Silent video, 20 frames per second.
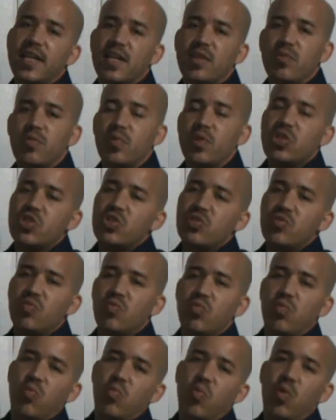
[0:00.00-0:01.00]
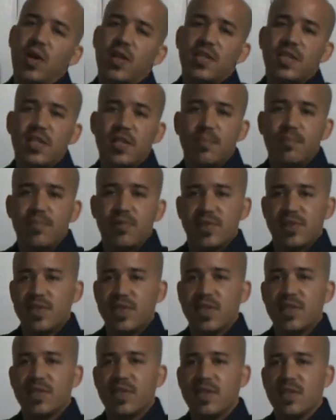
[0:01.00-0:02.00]
in which you want it
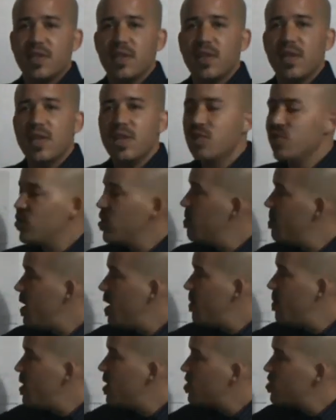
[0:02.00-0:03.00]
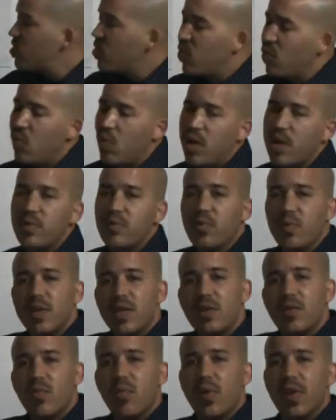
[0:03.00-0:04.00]
presented. So maybe it's a
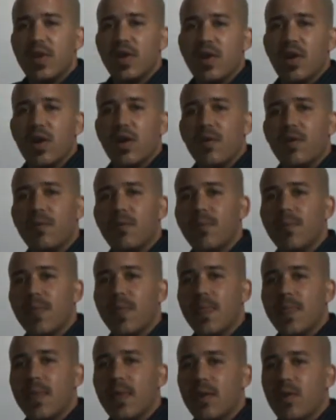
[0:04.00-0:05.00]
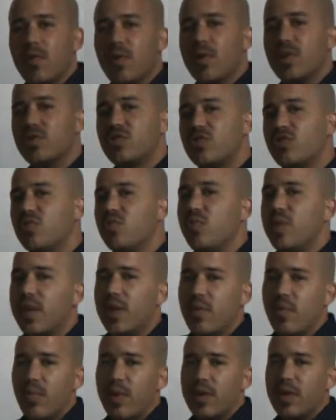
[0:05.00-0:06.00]
1-week window or a
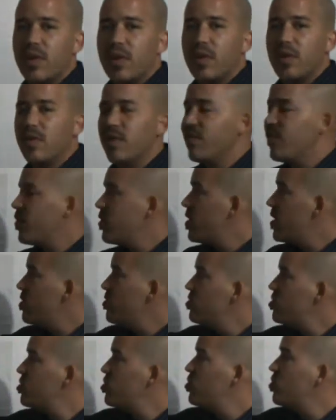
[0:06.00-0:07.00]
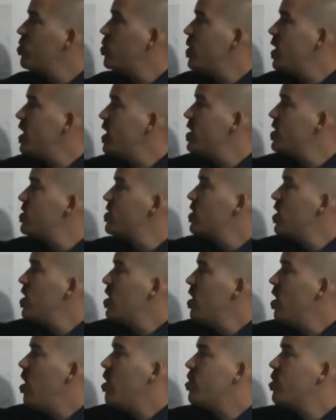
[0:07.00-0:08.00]
2-week window. And for those 2 weeks,
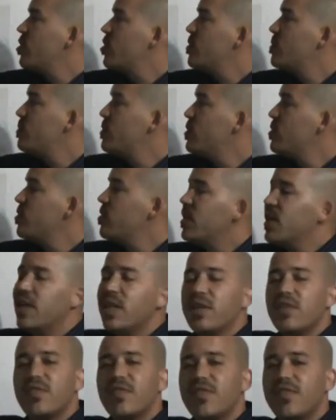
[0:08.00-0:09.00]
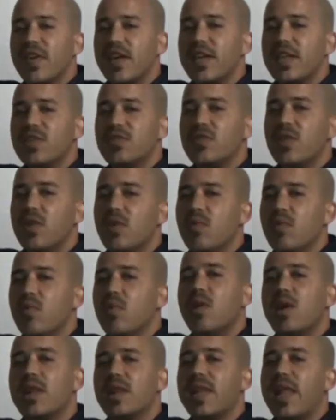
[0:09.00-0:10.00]
the computer interface
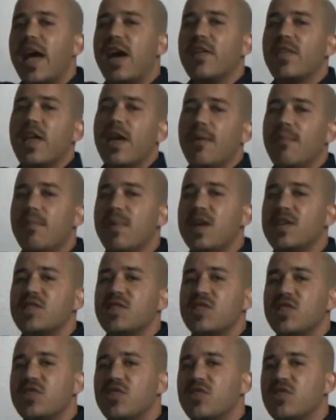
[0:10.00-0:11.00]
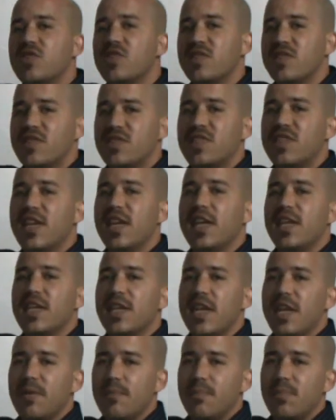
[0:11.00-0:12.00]
will allow that message to
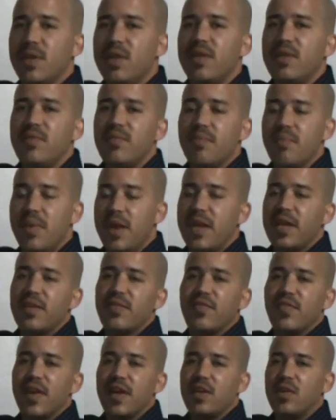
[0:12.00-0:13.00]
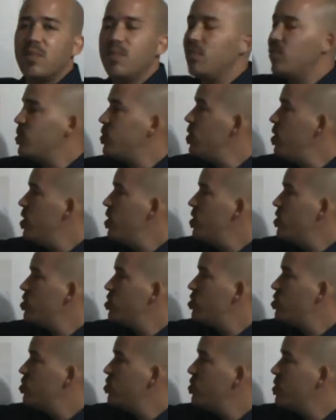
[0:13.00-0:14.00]
sit and be made available
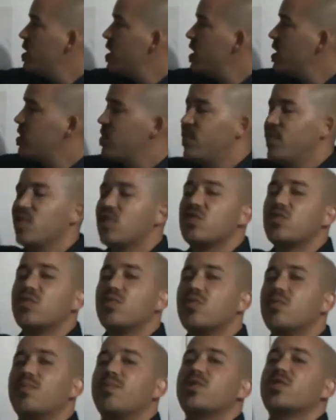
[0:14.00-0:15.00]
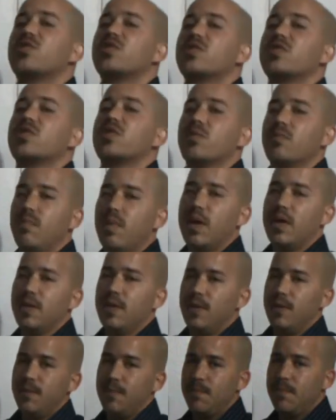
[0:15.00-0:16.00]
to the individual who pushes the
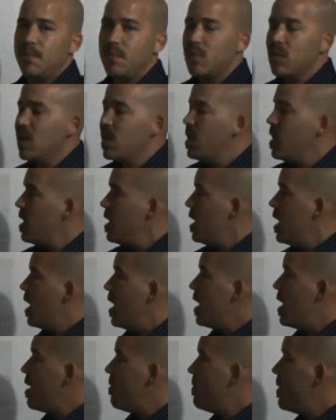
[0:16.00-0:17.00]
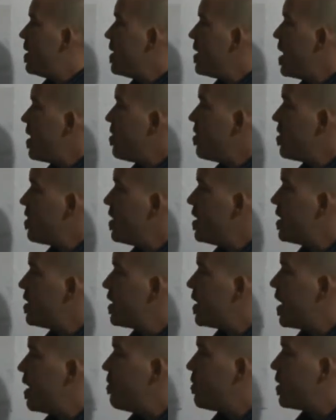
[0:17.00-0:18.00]
button. Another thing
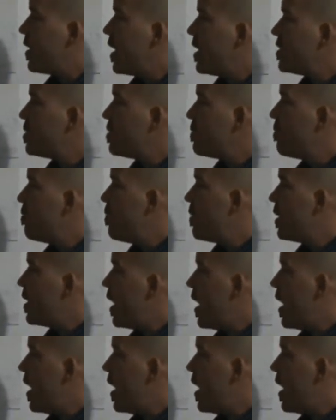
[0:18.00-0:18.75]
that I would like to point